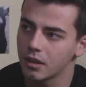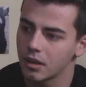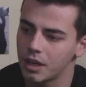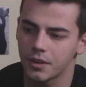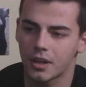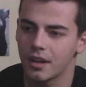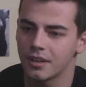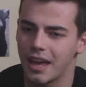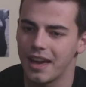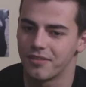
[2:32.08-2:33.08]
And you can't
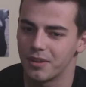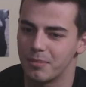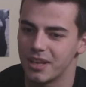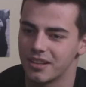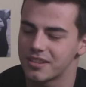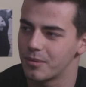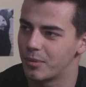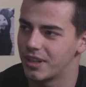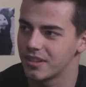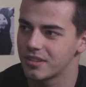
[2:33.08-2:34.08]
ever be someone
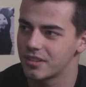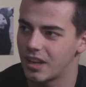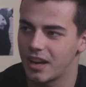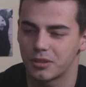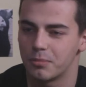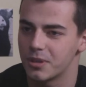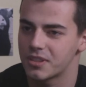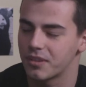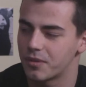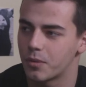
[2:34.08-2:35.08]
else. You have to be
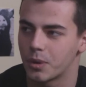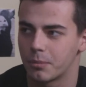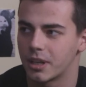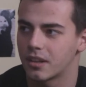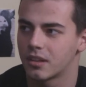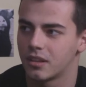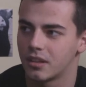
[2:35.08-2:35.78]
yourself if you want to make it. Yeah.